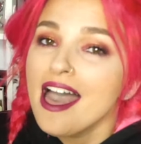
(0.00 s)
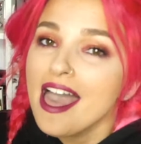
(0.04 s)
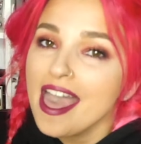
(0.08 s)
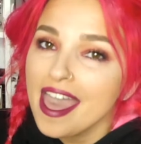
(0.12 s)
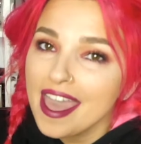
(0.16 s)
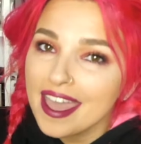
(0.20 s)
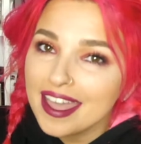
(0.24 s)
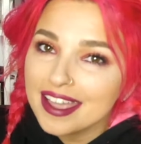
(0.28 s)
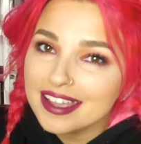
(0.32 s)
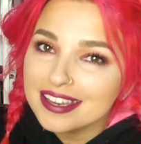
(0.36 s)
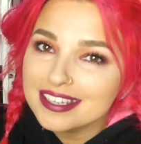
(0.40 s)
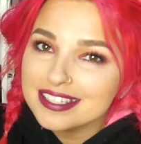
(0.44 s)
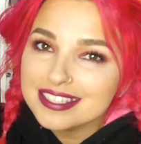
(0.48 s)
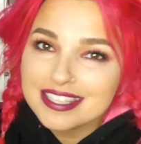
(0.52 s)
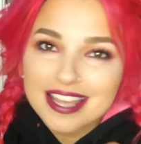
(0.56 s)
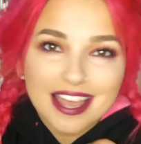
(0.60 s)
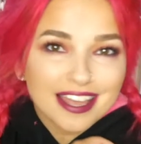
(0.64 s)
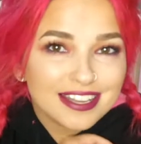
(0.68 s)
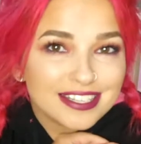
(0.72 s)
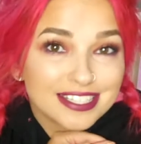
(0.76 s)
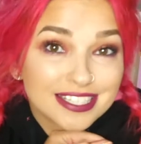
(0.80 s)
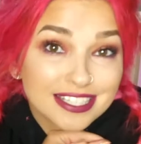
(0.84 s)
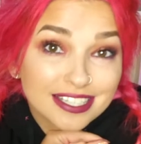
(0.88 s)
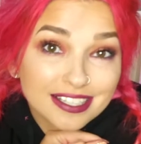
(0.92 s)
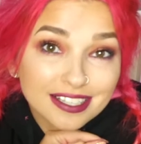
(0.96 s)
and
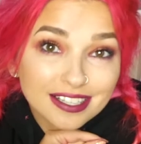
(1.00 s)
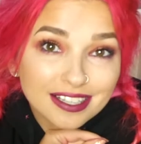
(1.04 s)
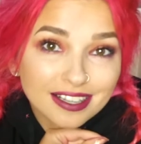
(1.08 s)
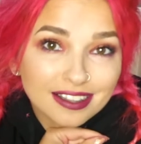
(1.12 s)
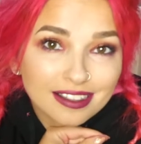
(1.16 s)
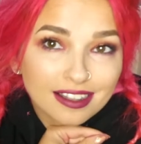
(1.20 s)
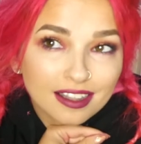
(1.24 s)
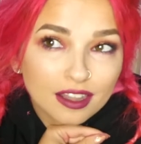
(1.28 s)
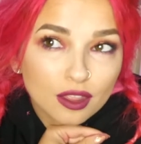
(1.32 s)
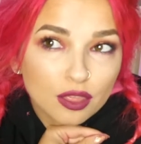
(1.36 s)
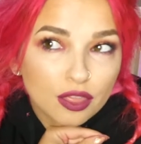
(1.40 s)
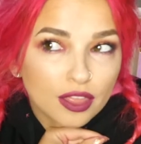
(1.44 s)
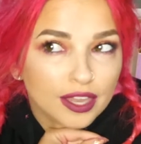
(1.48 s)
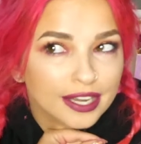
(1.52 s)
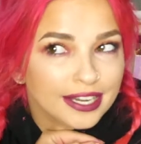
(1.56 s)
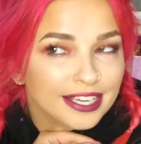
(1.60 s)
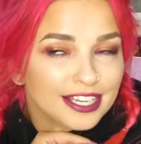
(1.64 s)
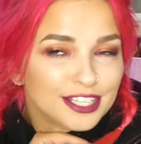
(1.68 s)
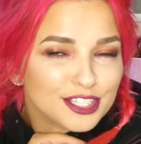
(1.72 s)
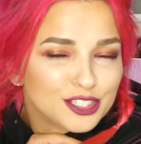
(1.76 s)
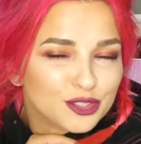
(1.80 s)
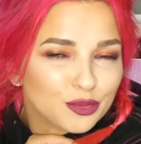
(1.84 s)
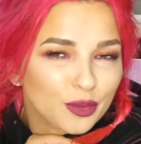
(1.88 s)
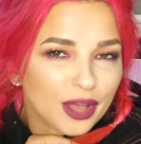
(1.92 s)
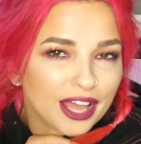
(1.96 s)
until the
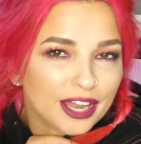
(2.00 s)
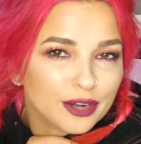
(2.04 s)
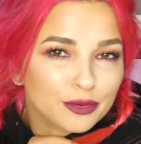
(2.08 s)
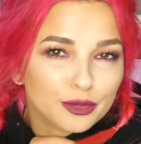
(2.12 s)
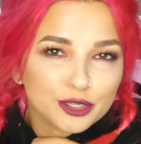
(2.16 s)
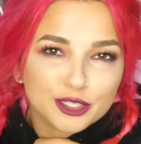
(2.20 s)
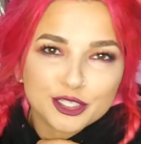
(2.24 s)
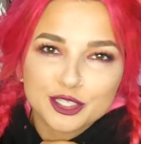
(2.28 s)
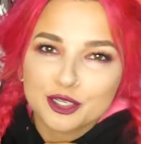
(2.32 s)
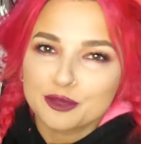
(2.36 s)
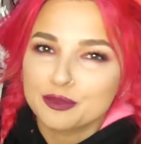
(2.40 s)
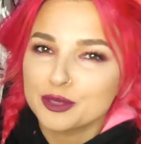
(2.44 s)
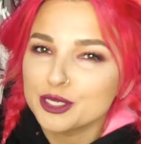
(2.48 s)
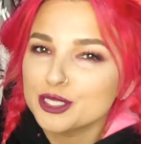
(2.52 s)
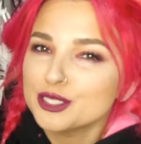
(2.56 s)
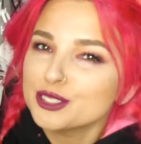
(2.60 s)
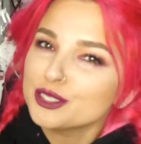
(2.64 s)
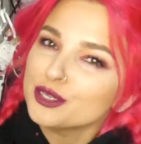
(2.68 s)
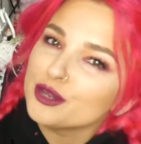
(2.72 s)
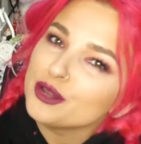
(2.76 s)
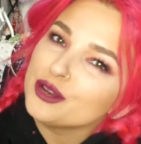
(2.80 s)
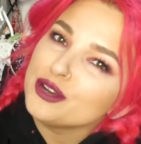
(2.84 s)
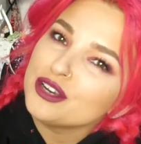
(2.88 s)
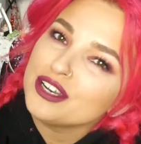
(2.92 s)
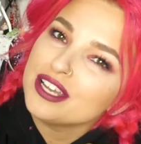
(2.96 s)
next one, which should be
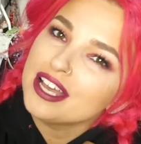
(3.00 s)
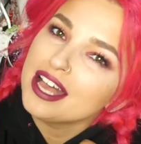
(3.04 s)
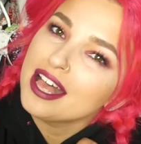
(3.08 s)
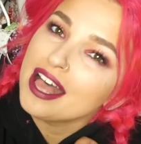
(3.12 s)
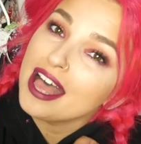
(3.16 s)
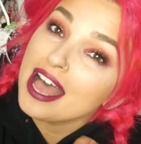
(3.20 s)
soon,